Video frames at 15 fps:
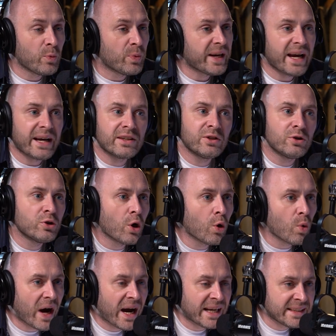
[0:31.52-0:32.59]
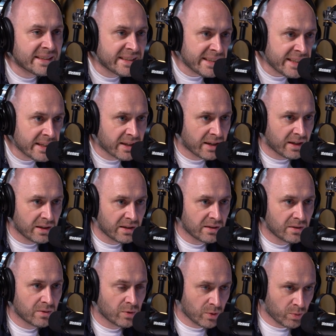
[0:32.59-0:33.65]
We had no idea
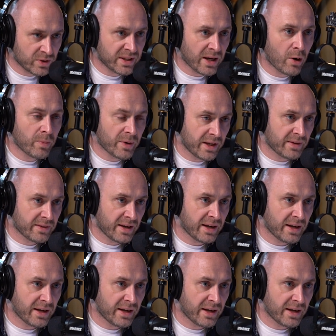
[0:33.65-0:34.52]
what was happening there.